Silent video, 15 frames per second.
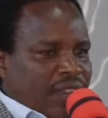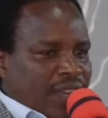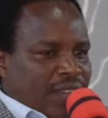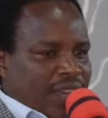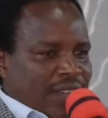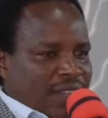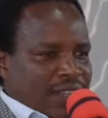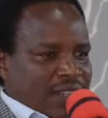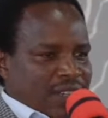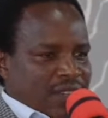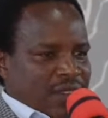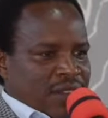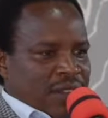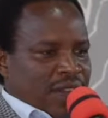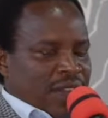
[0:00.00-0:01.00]
that
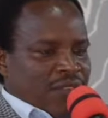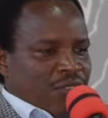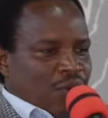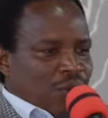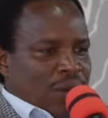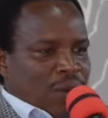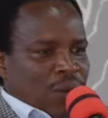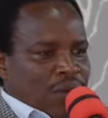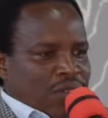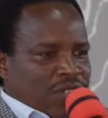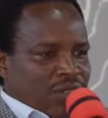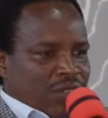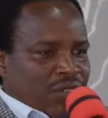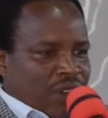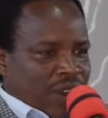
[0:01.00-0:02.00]
is, everyone wants to